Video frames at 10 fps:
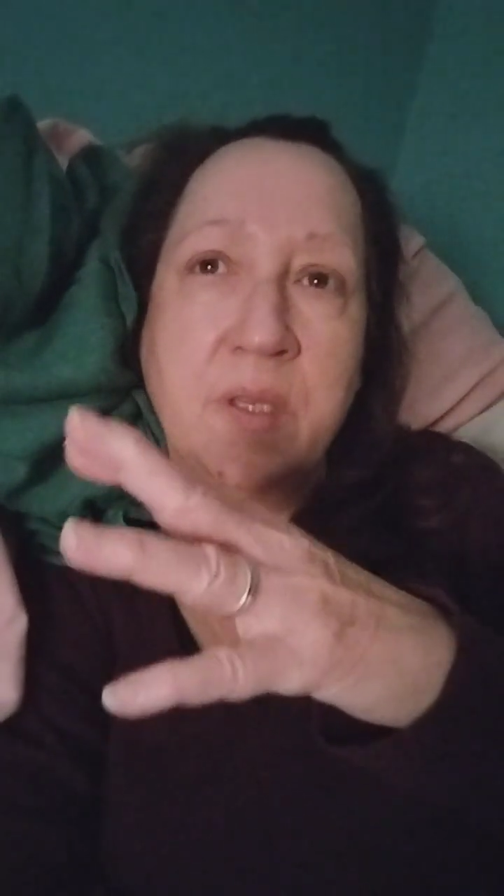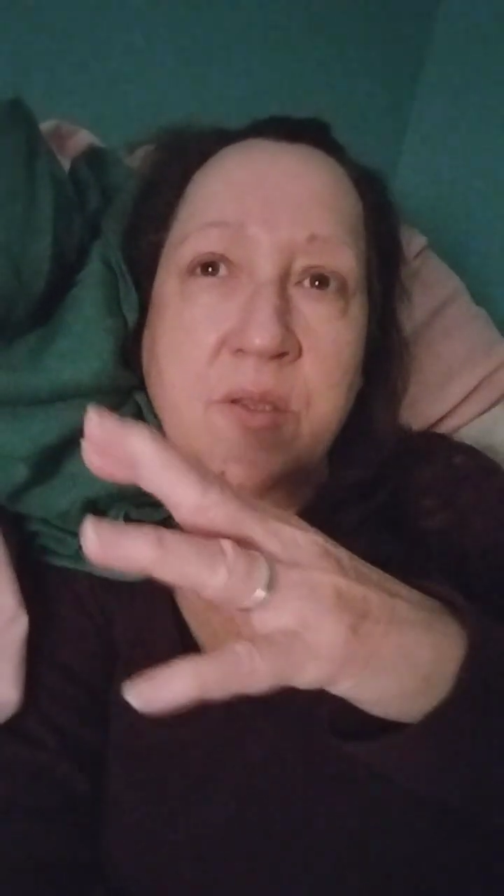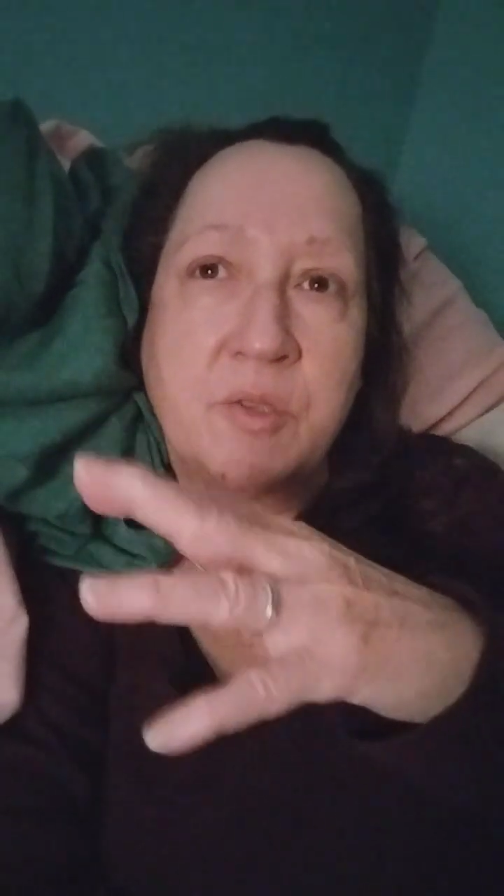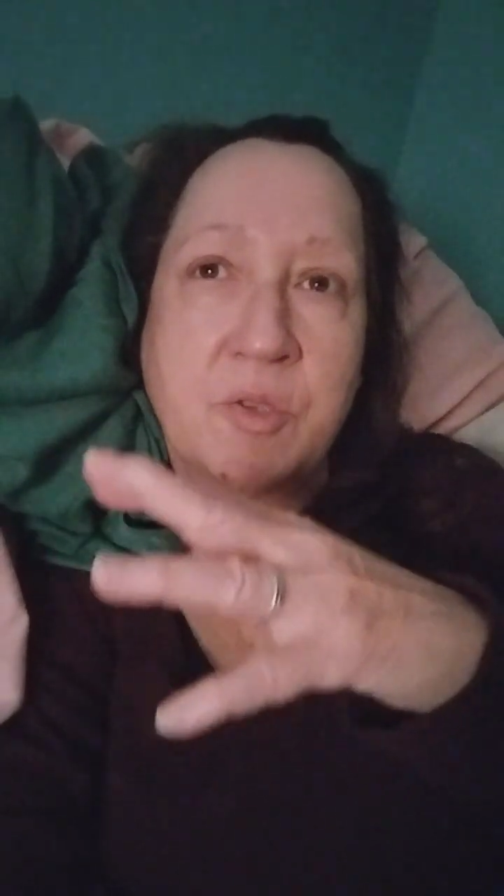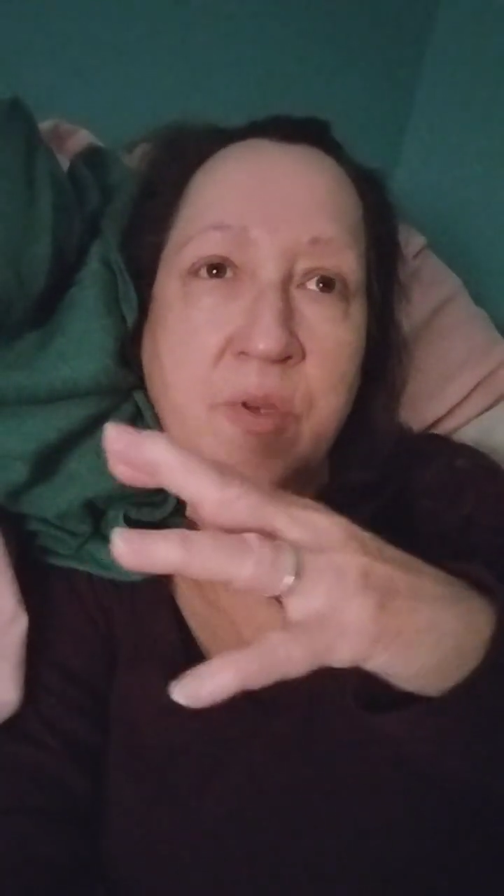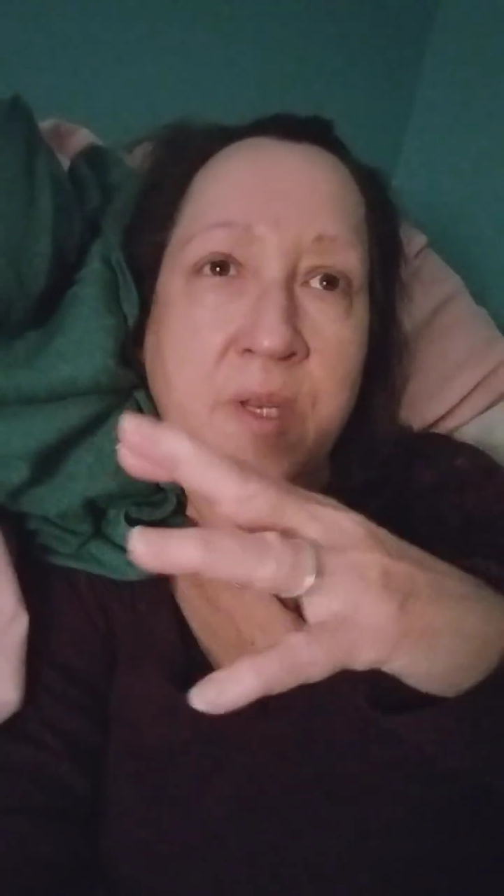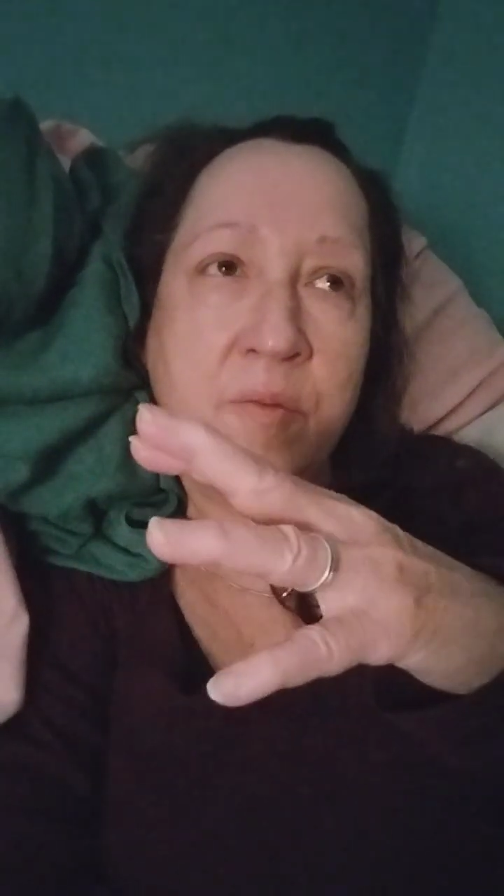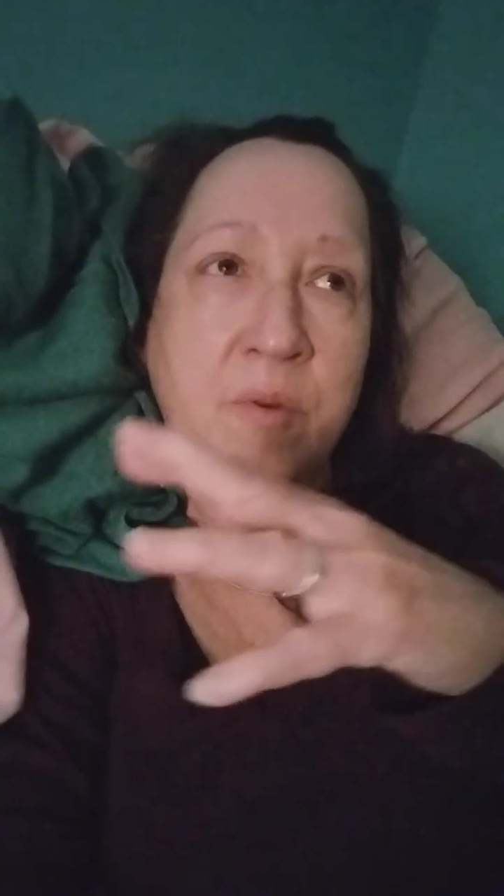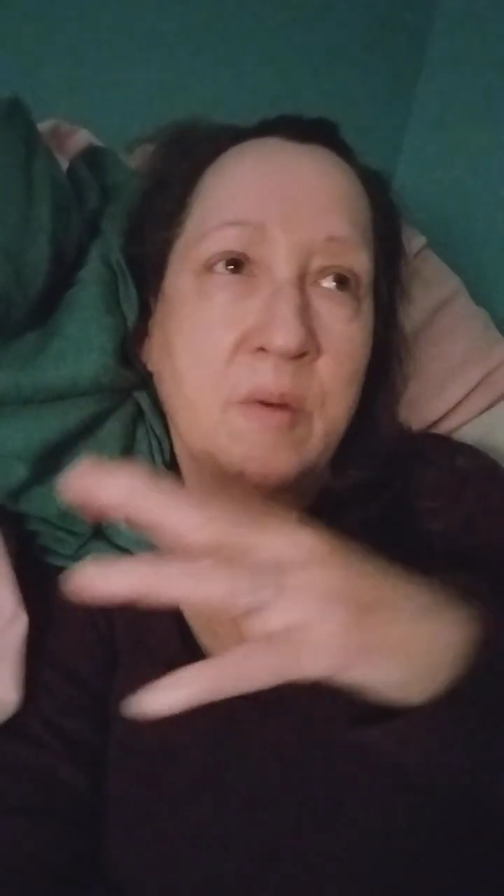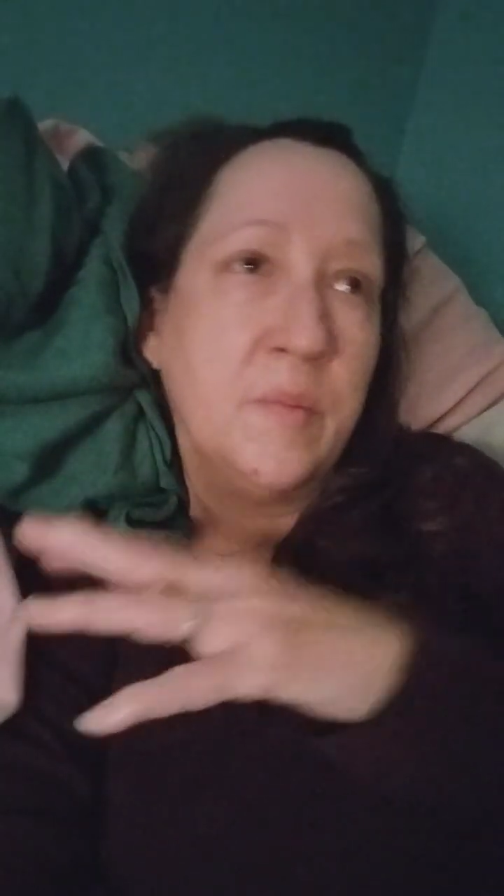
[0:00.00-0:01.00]

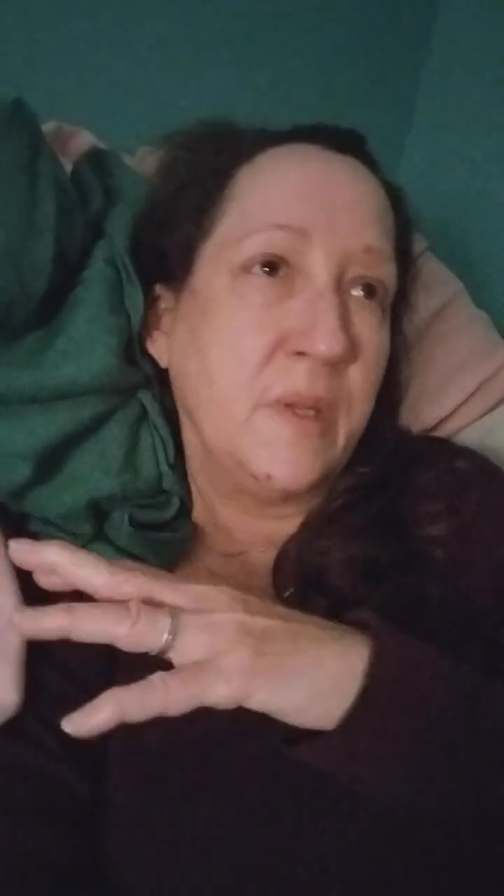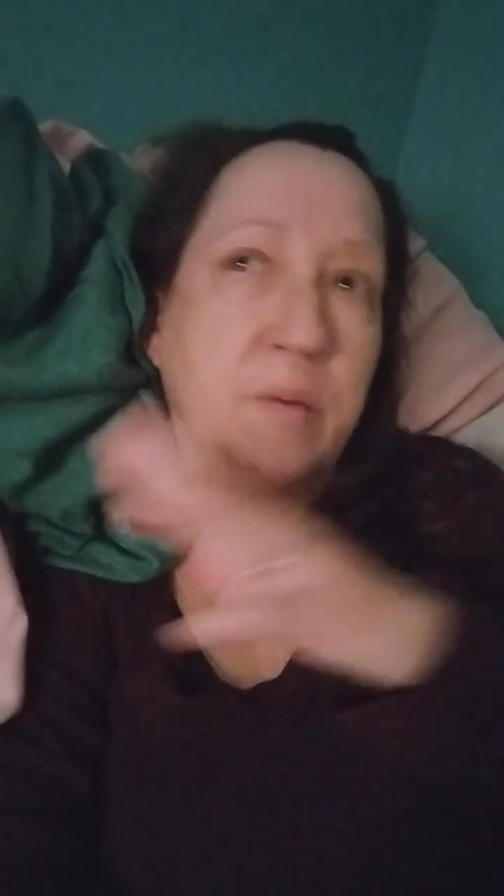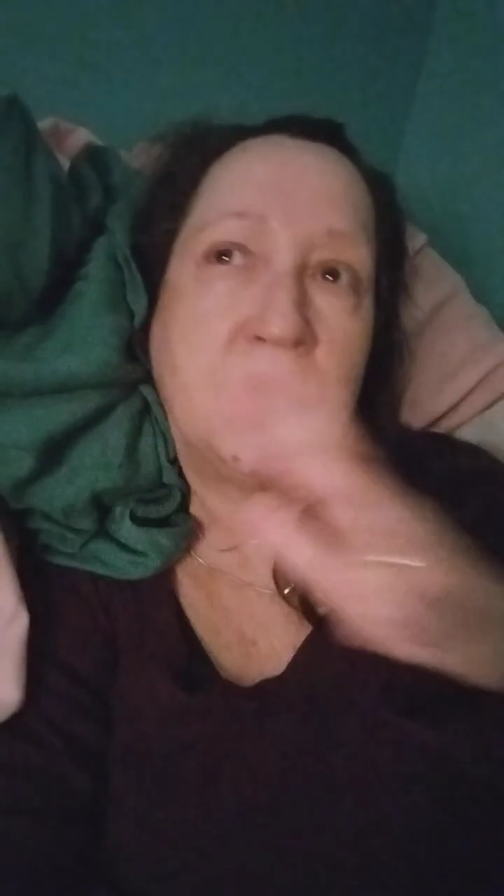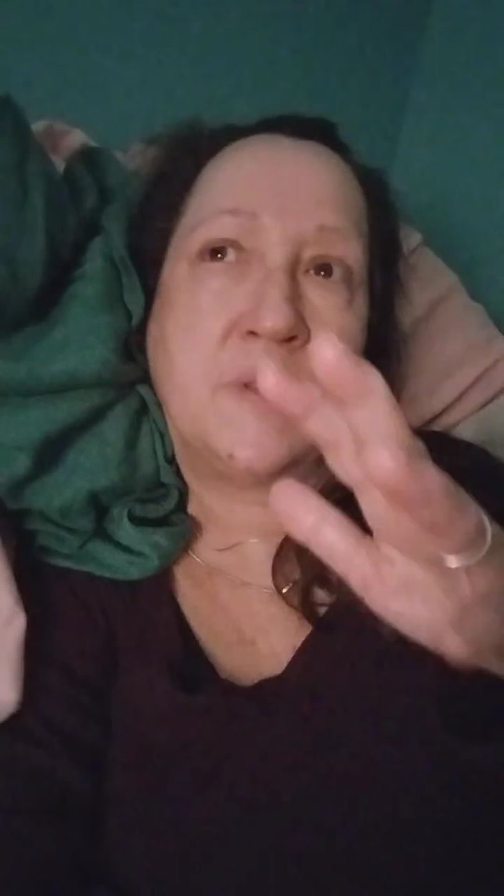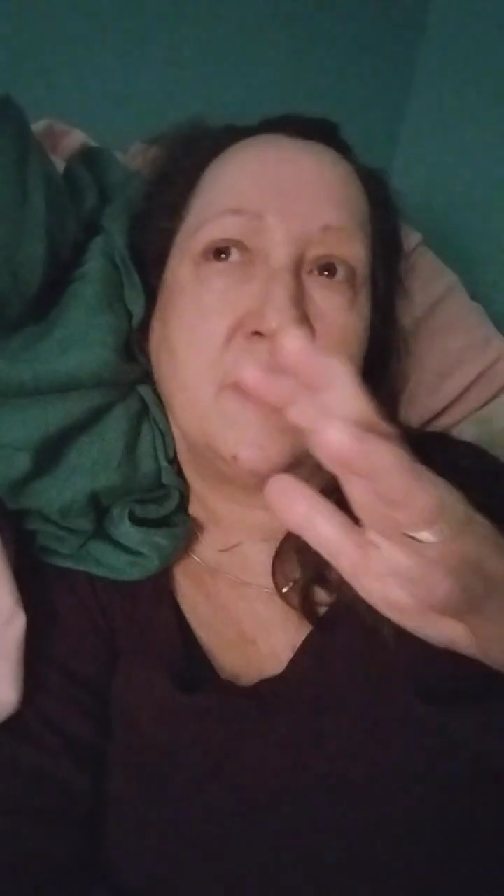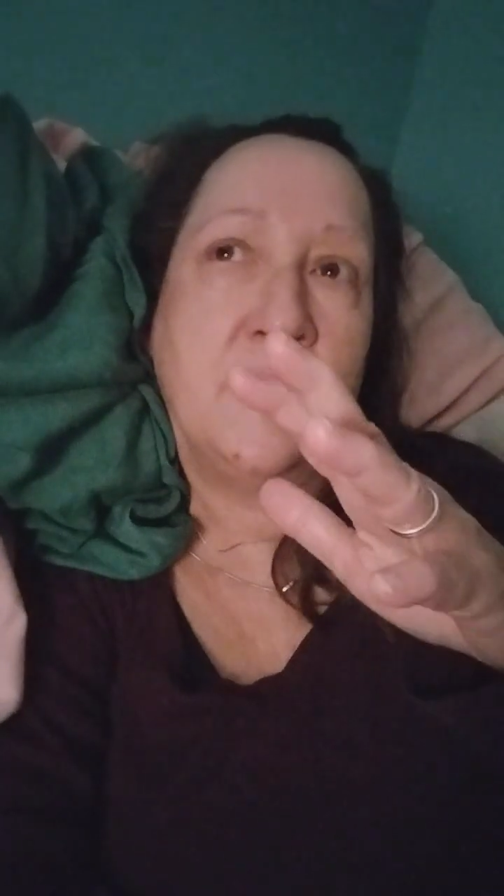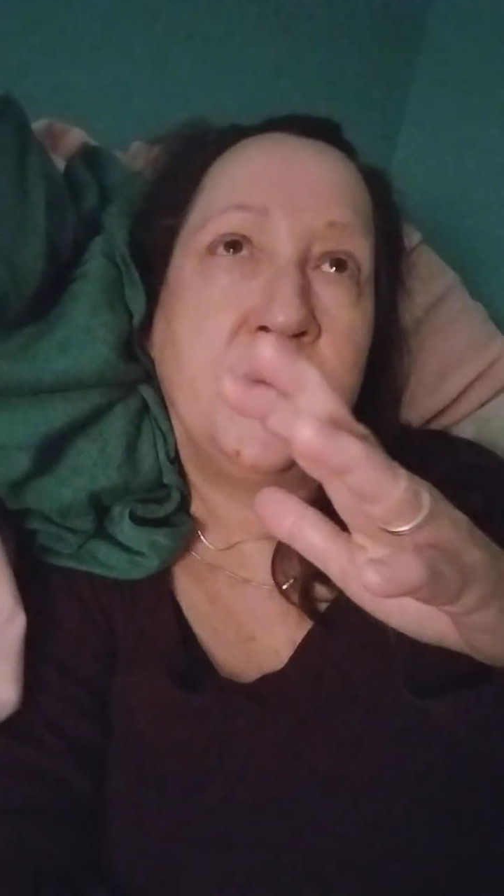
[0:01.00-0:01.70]
adjoining room like it was